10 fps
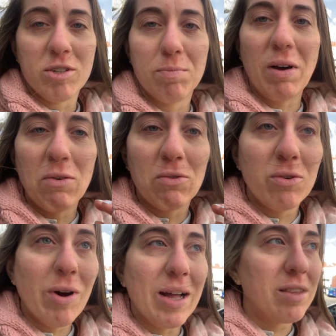was about
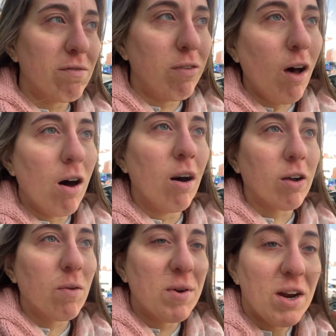to end the
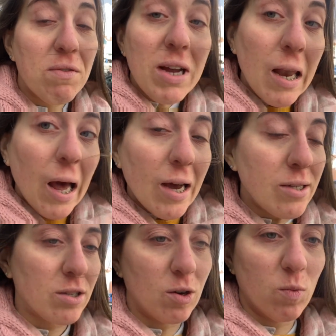vlog when I
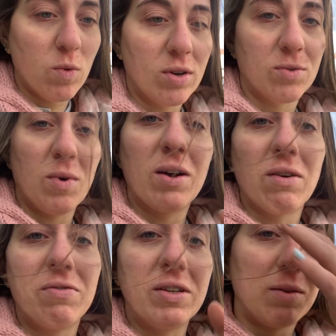realized there was one
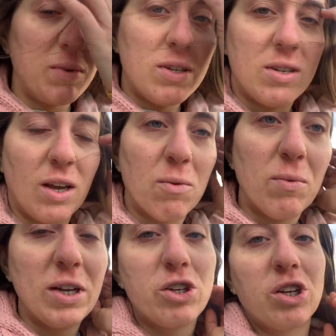graffiti missing,
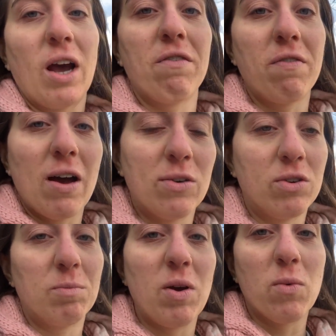which I found
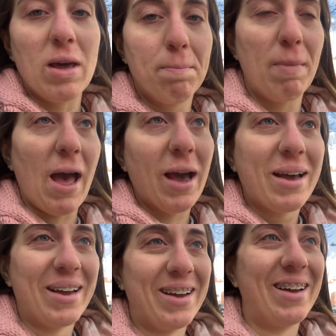on my way back
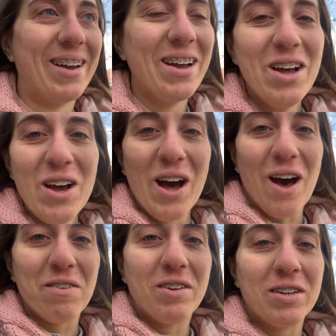
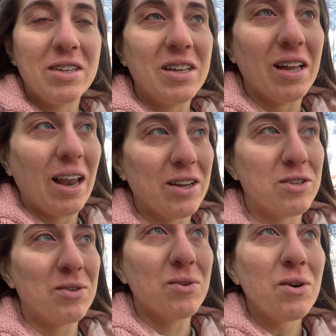after seeing the last
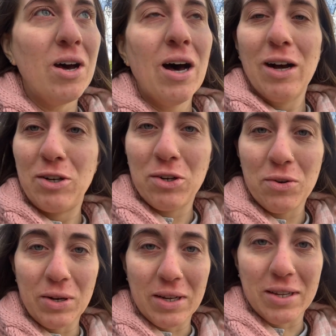two. I'll show you
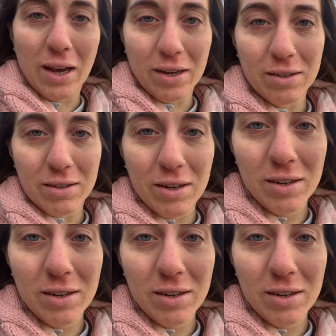in a second.